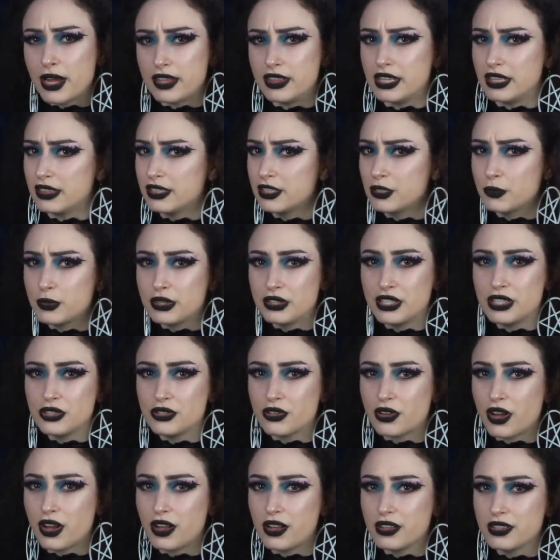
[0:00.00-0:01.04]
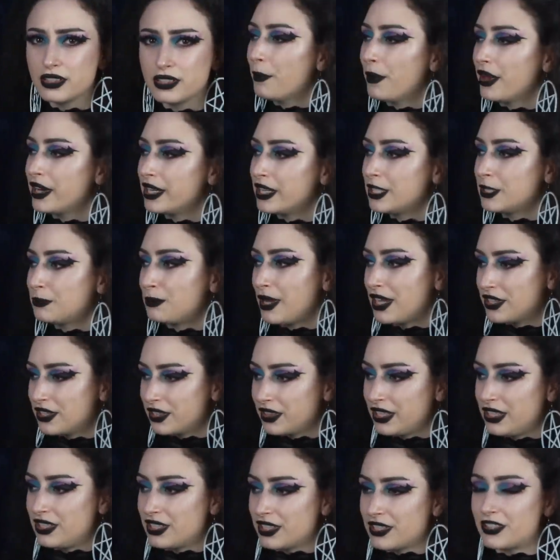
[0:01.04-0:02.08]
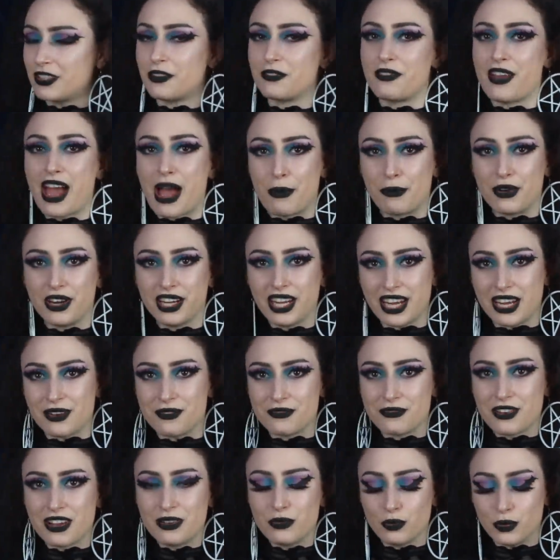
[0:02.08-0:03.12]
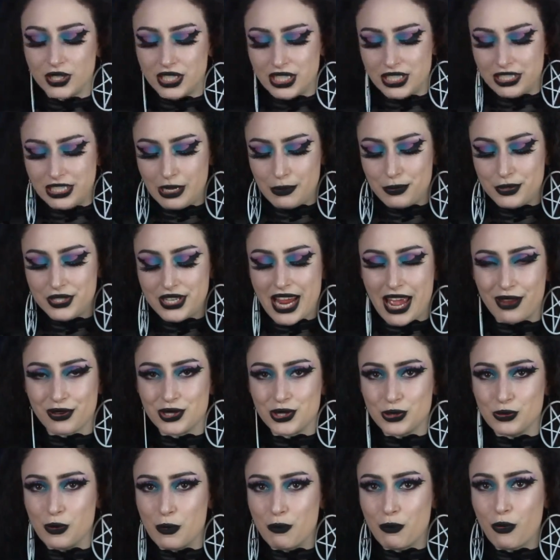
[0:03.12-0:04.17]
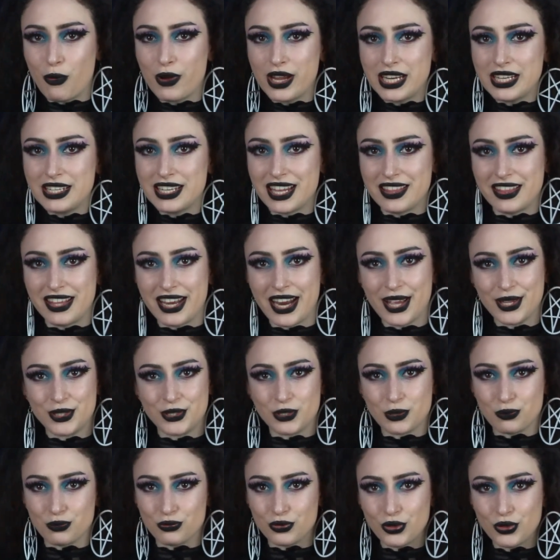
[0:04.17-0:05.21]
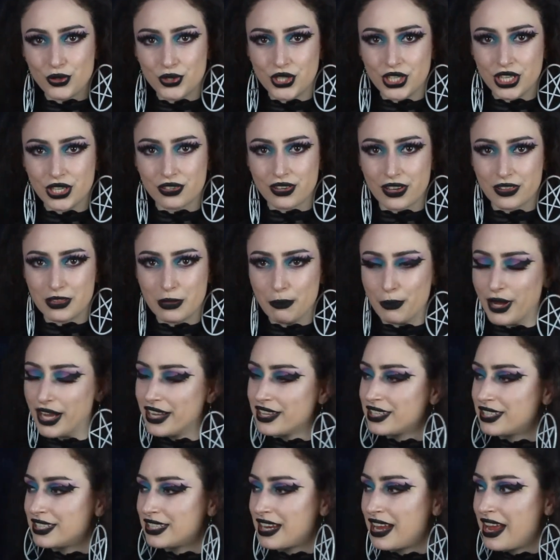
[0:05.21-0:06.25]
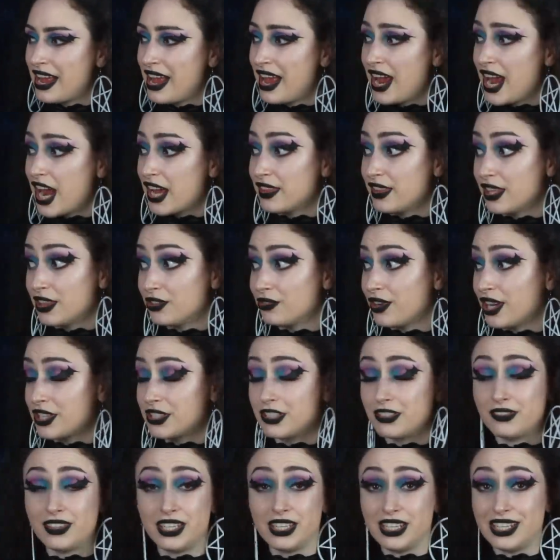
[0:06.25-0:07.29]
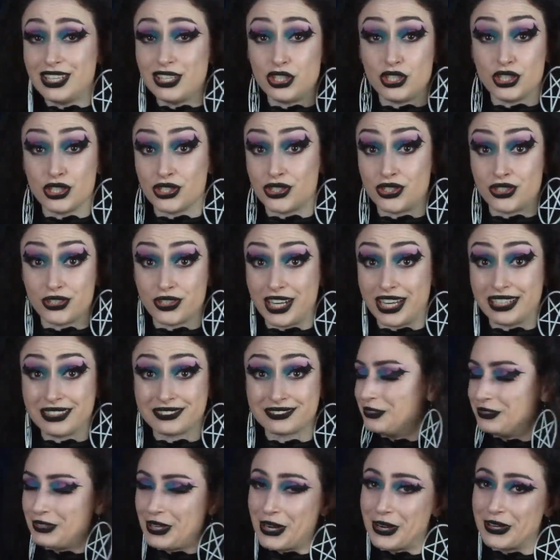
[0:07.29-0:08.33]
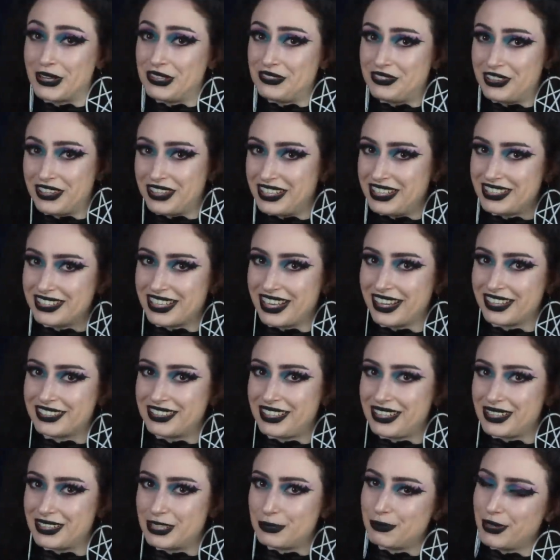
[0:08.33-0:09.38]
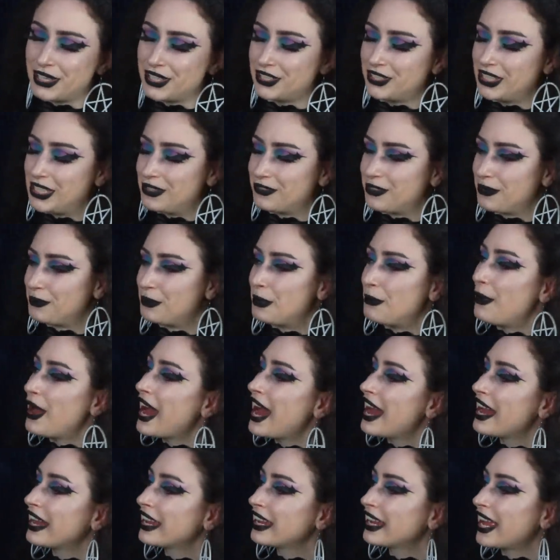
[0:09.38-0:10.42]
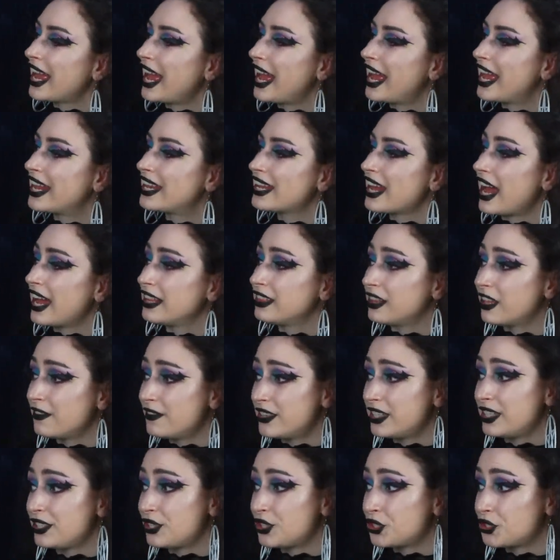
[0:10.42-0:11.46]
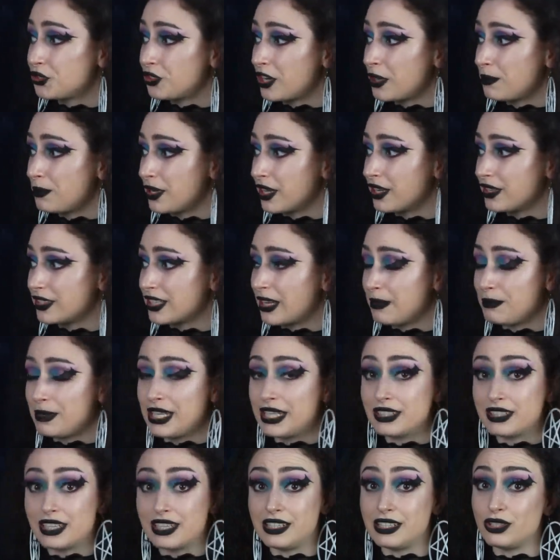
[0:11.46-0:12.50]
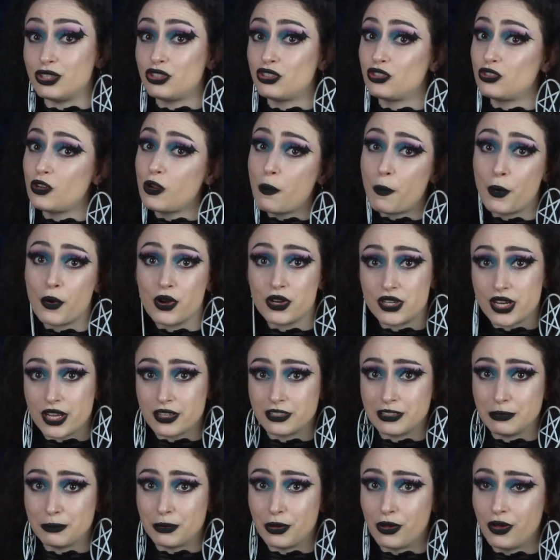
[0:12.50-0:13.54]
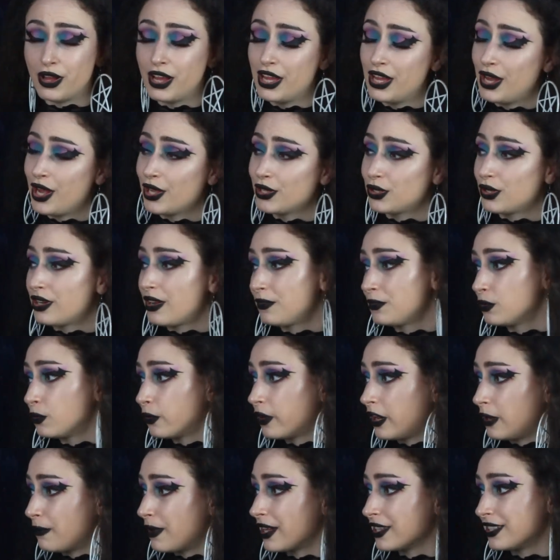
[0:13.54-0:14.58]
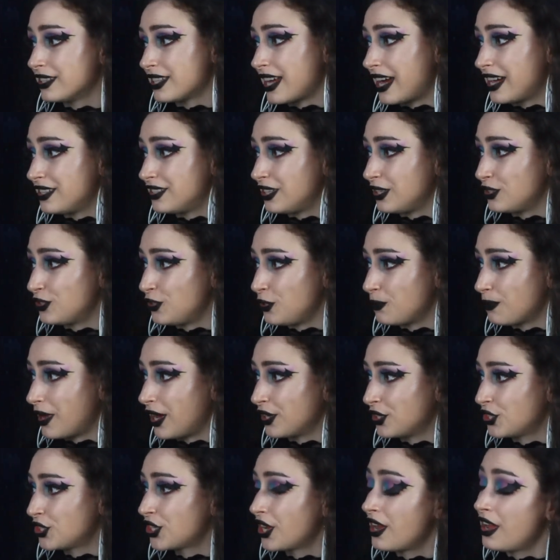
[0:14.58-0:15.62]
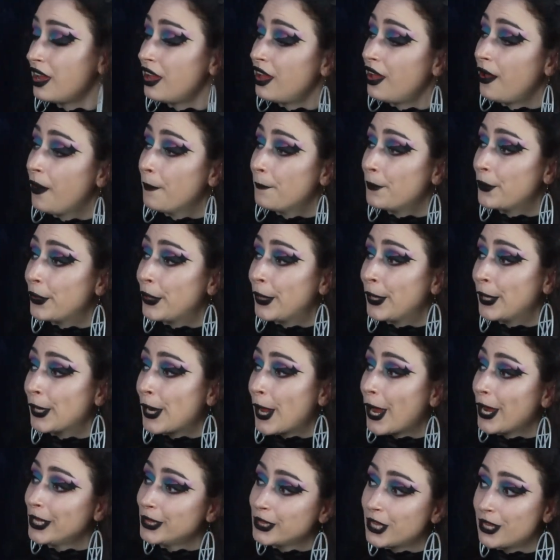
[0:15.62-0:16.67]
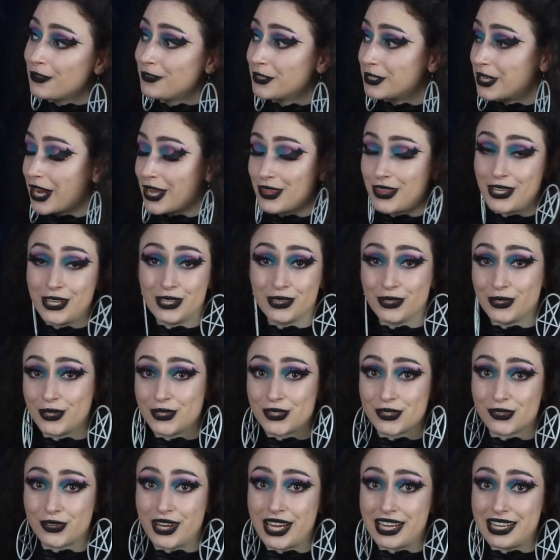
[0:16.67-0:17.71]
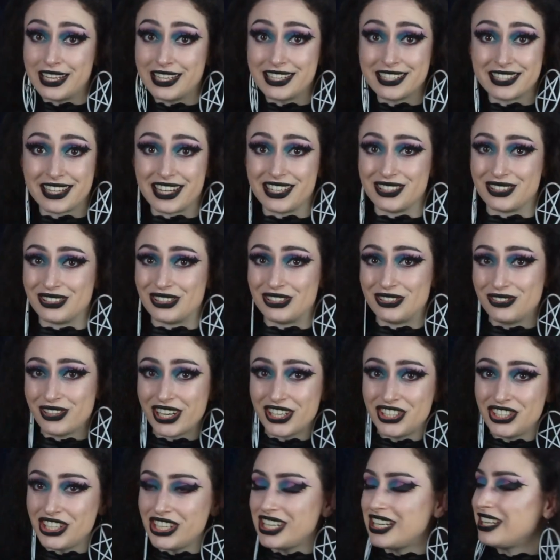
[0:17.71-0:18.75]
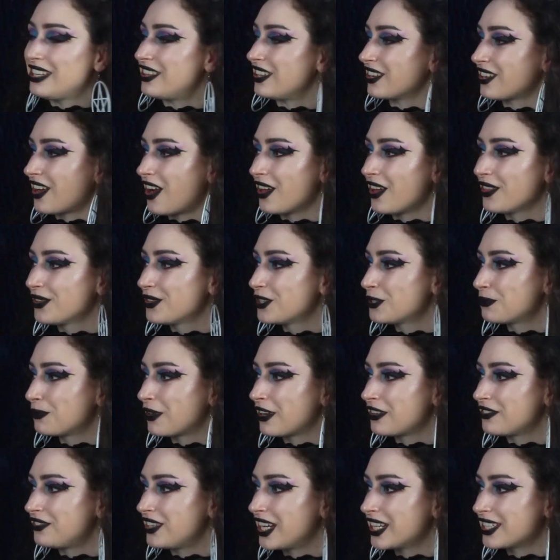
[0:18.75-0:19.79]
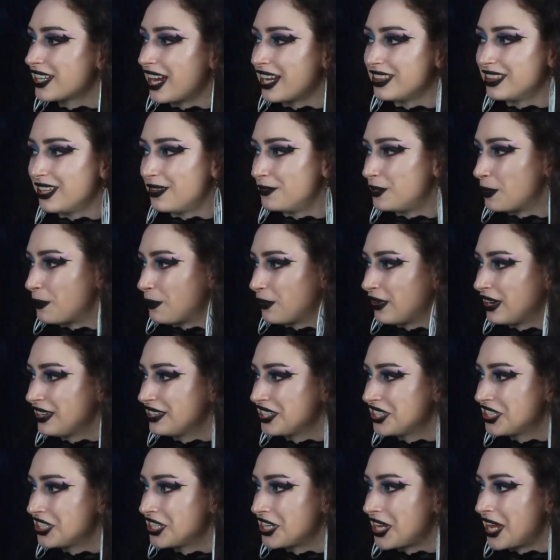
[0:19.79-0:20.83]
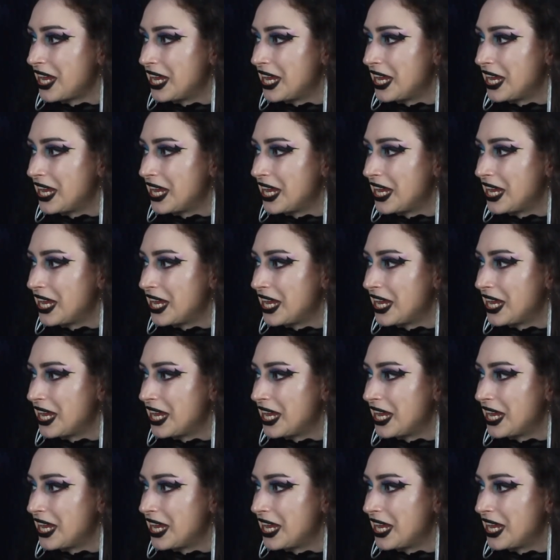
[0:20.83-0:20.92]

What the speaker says: I think that's what these are called. But it's basically just the fabric in front, which dips down to a point and then has some ruching around the bust. And then the rest of it is just string. Very, very sexy, especially from the back. And I love that it's string because that means it is super adjustable. Don't have to worry about sizing too much. But I love it. I think it looks great. It is nice and stretchy. The color is perfect. I love the print.